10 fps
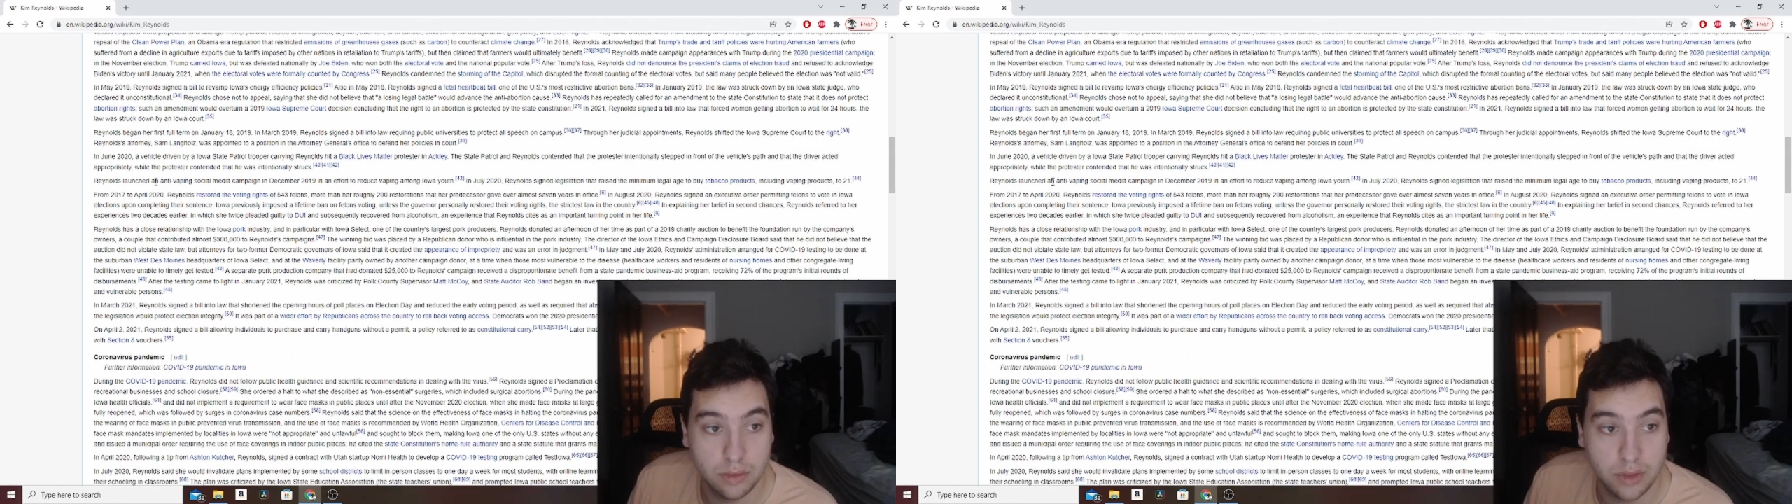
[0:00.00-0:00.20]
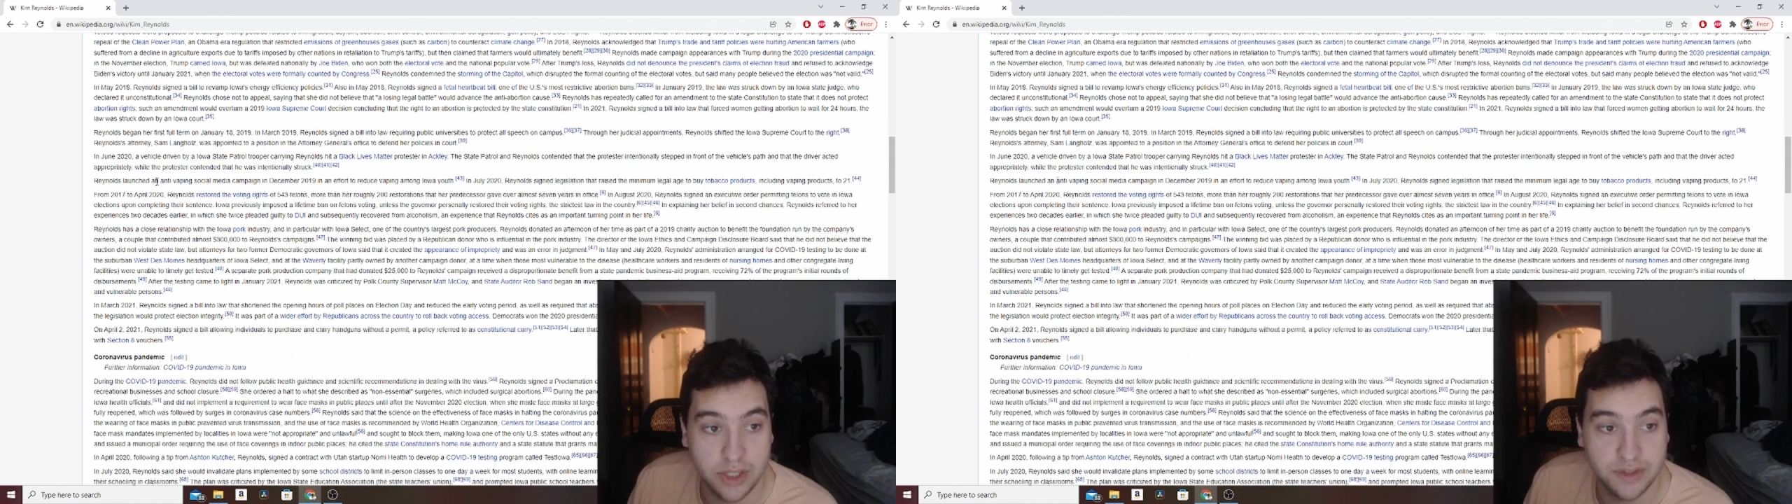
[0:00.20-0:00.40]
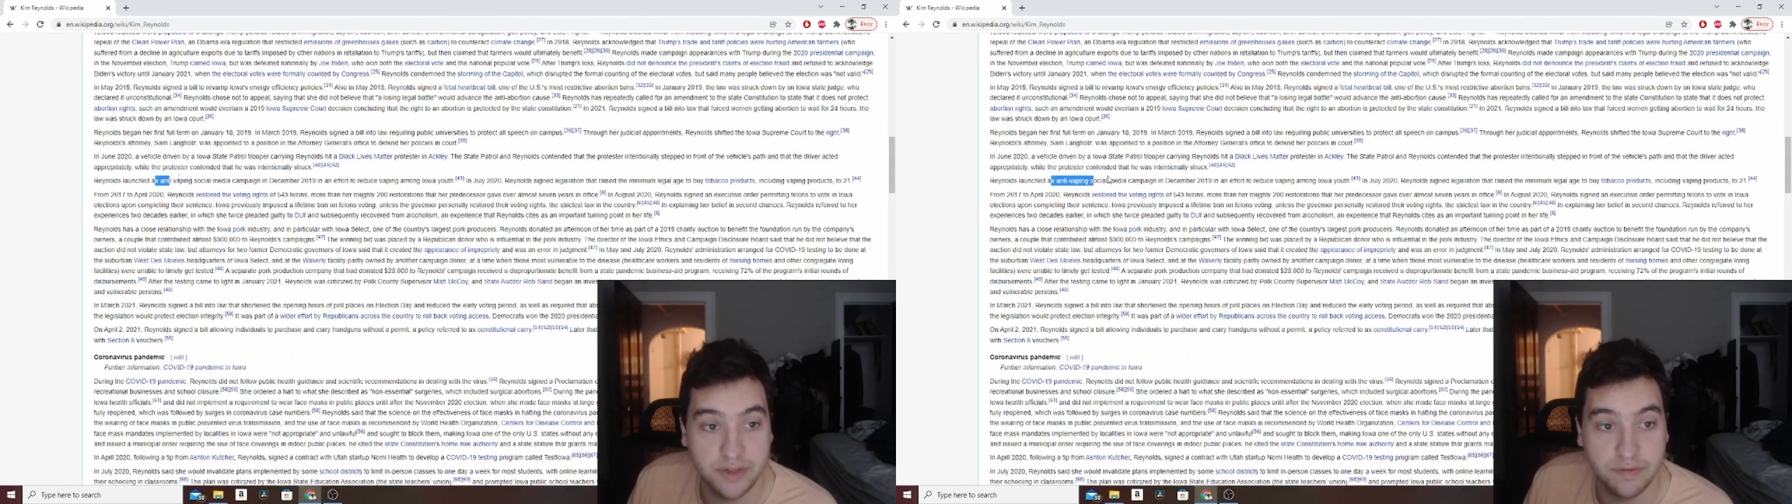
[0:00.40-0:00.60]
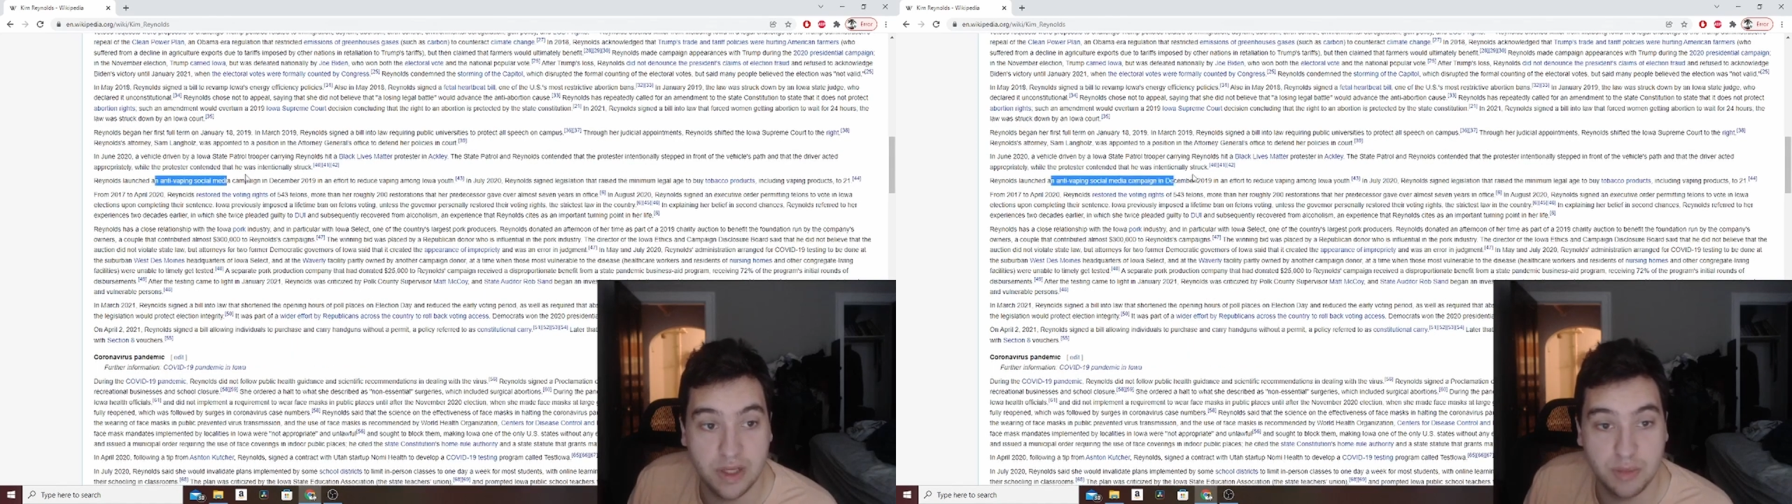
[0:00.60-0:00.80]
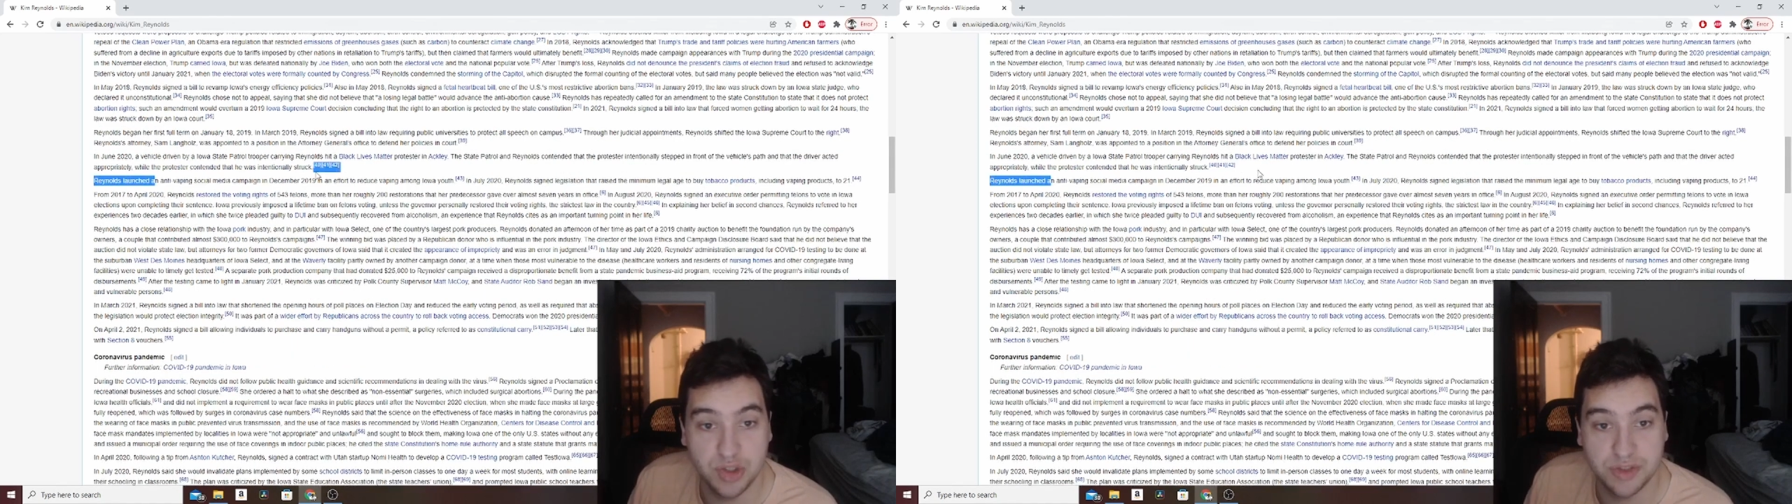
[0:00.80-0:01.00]

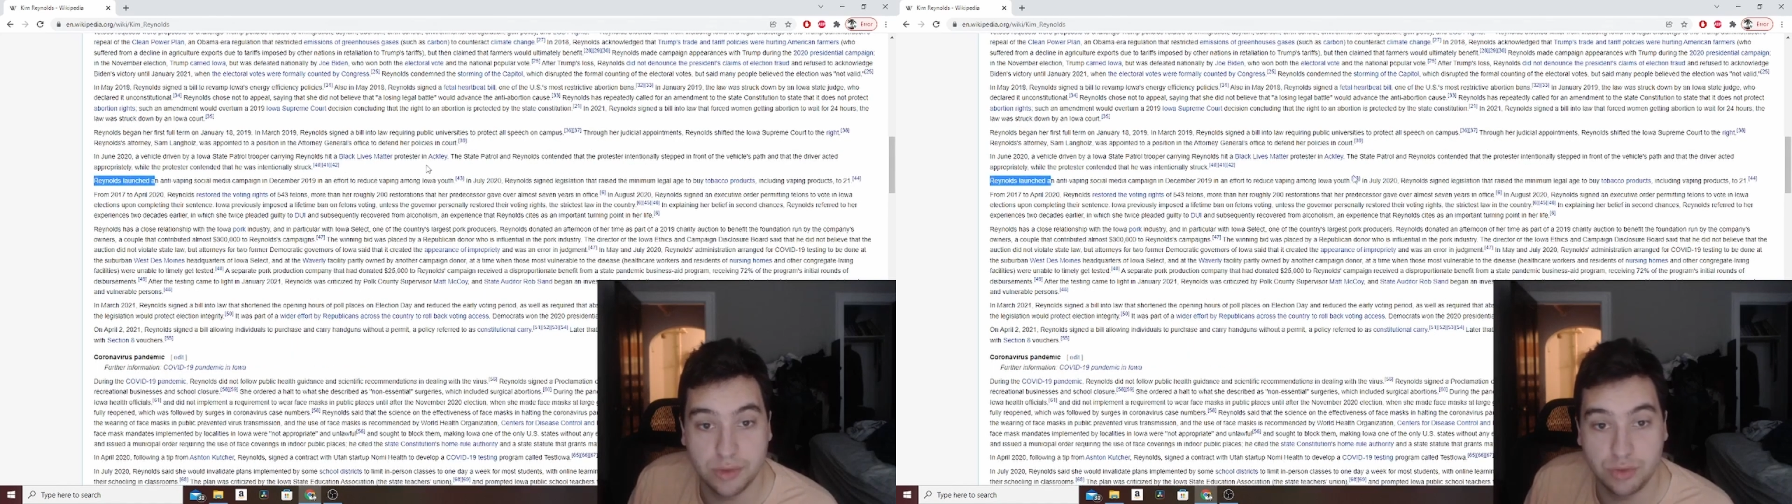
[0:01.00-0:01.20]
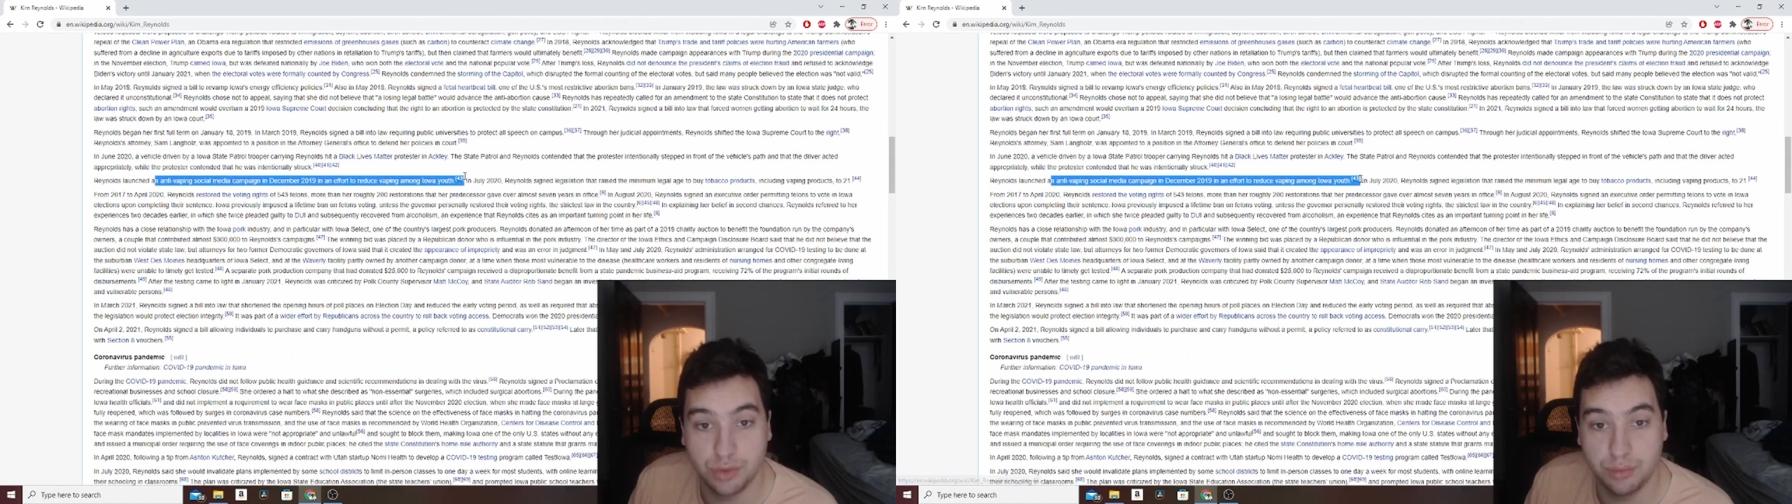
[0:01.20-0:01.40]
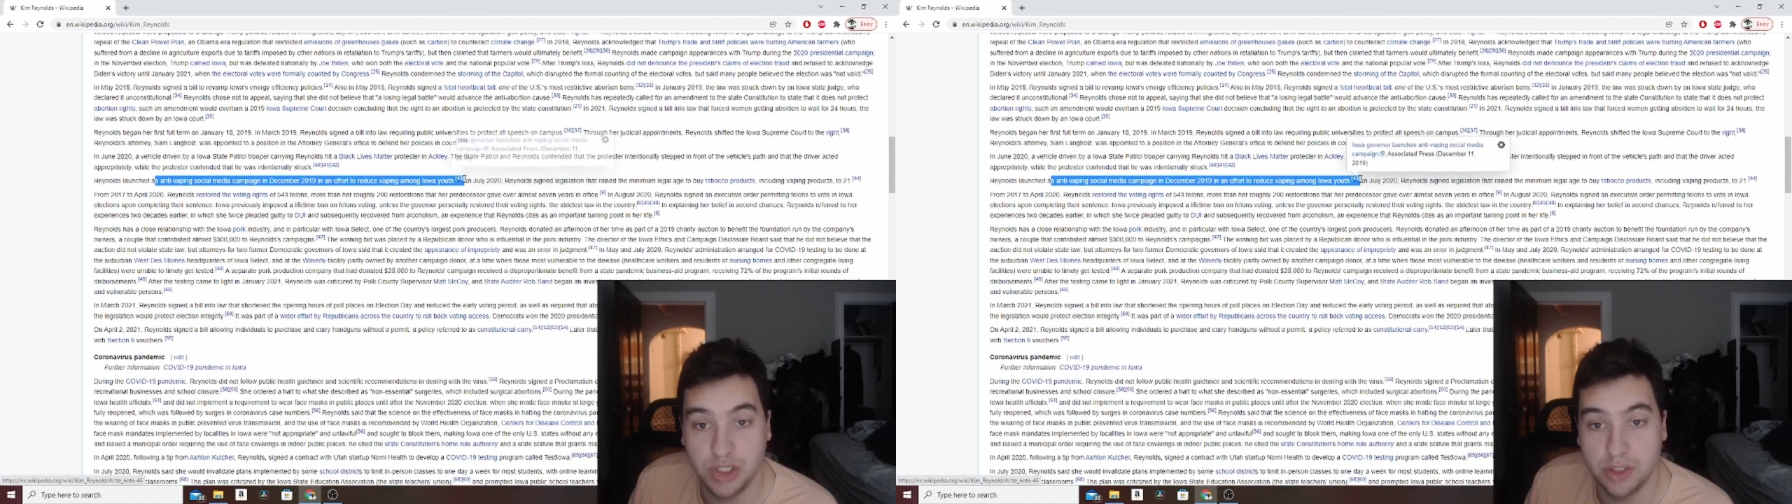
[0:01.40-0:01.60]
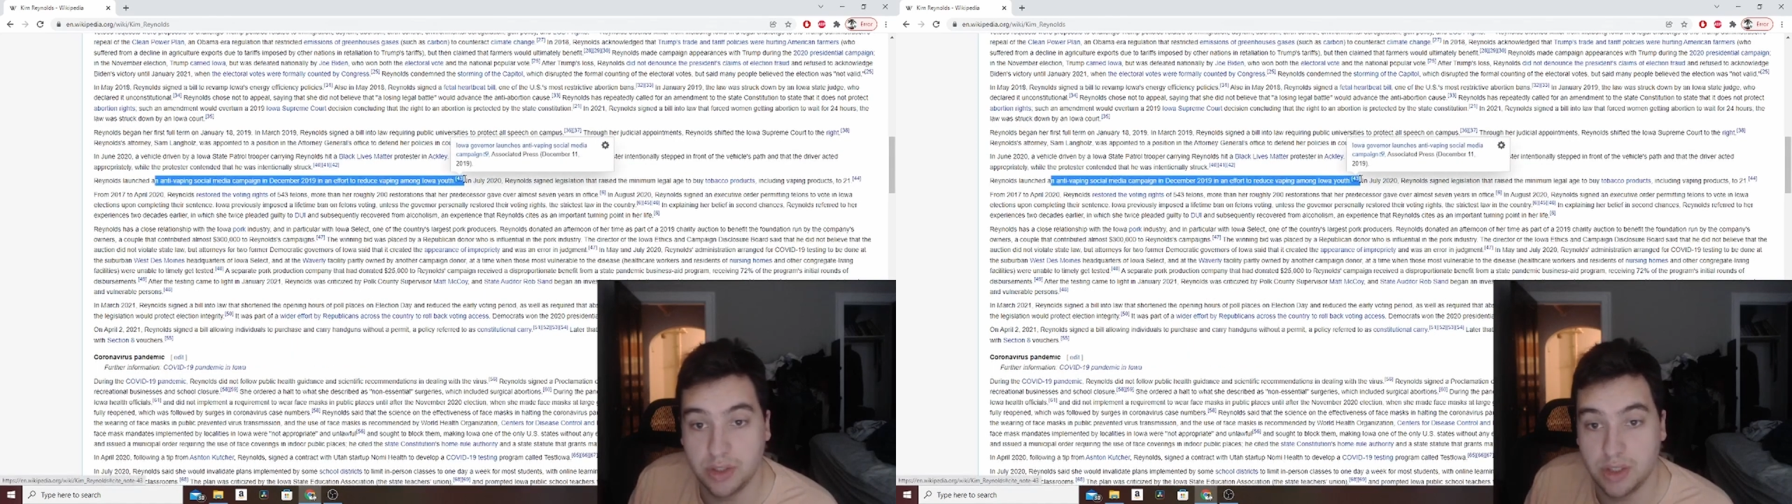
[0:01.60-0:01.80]
Anti-vaping social media